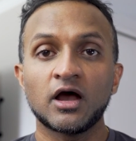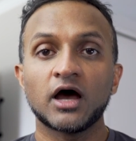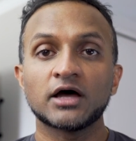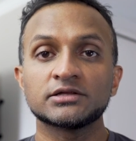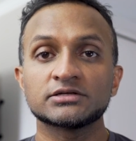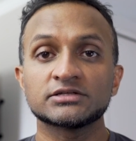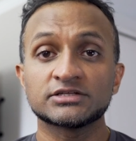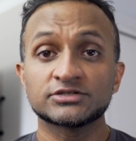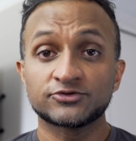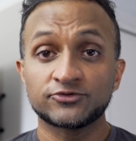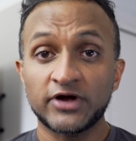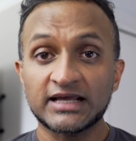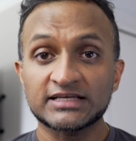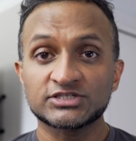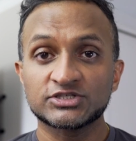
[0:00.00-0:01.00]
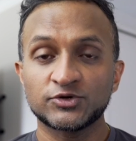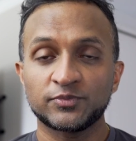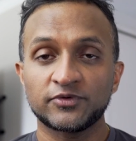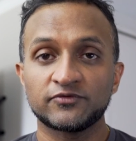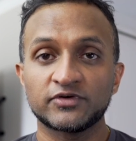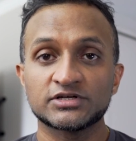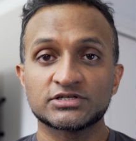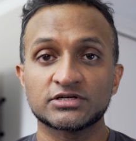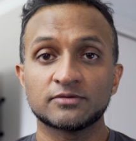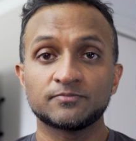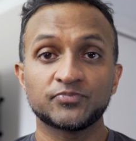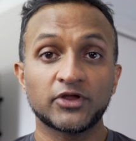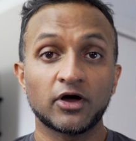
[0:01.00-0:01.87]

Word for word: under the direct supervision